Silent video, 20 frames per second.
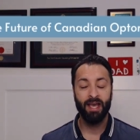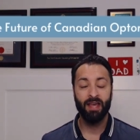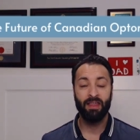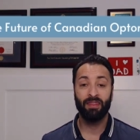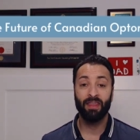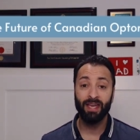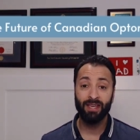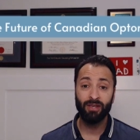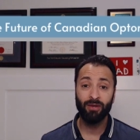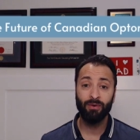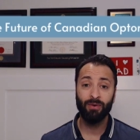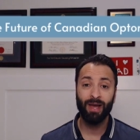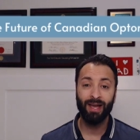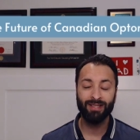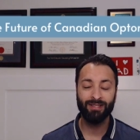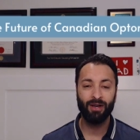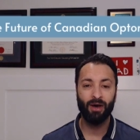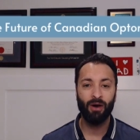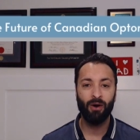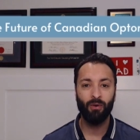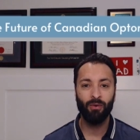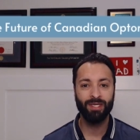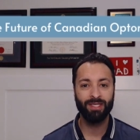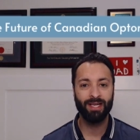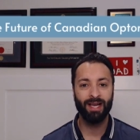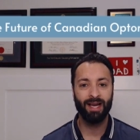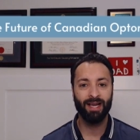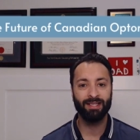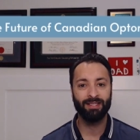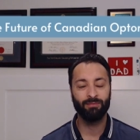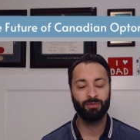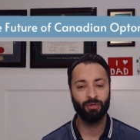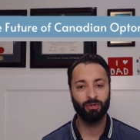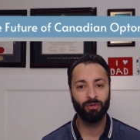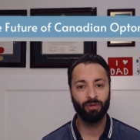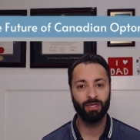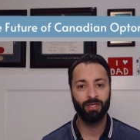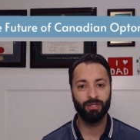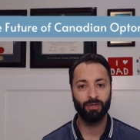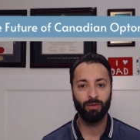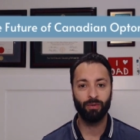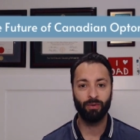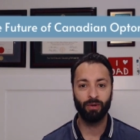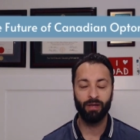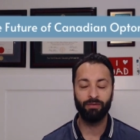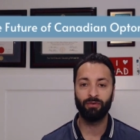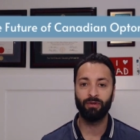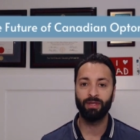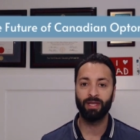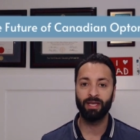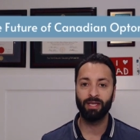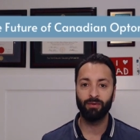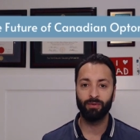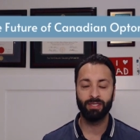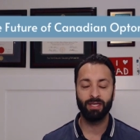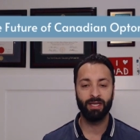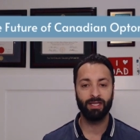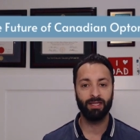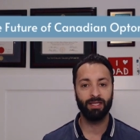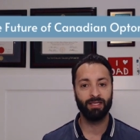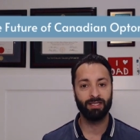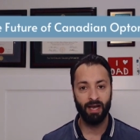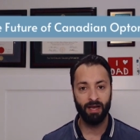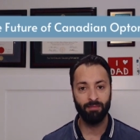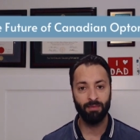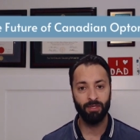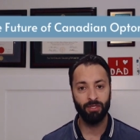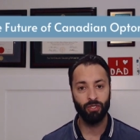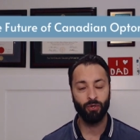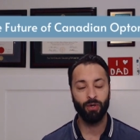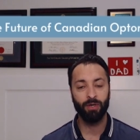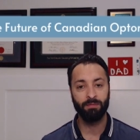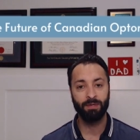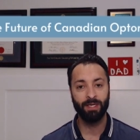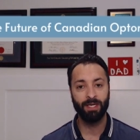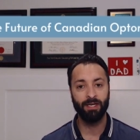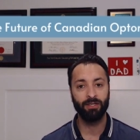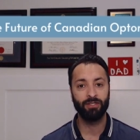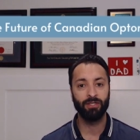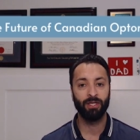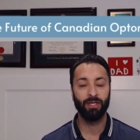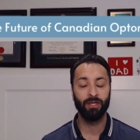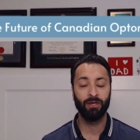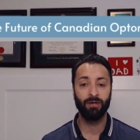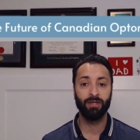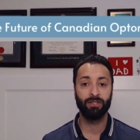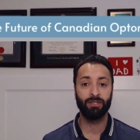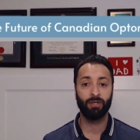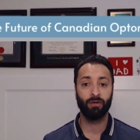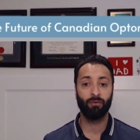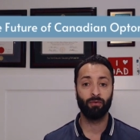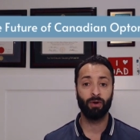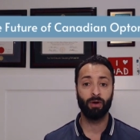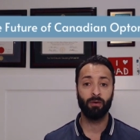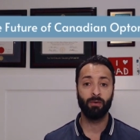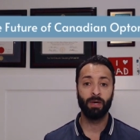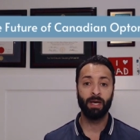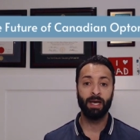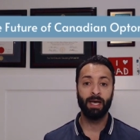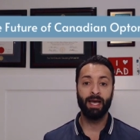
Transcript: Thank you, as always, guys. I'm truly so grateful that you would take the time to join me here to learn and to grow.